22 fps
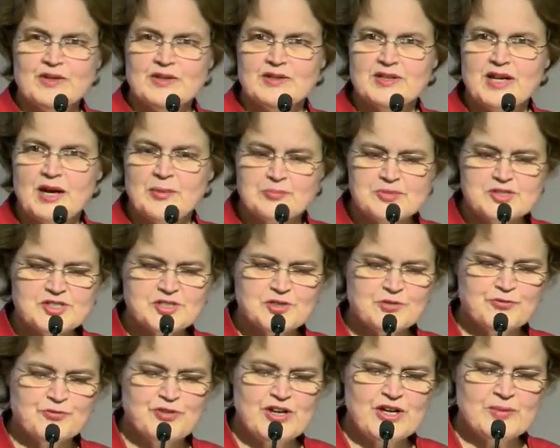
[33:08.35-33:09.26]
Numbers
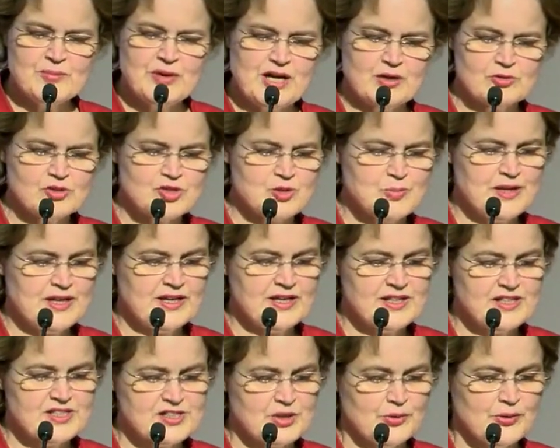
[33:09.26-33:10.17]
of female
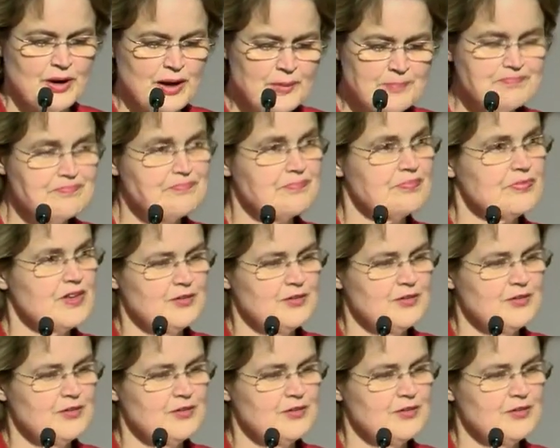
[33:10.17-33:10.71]
speakers are up,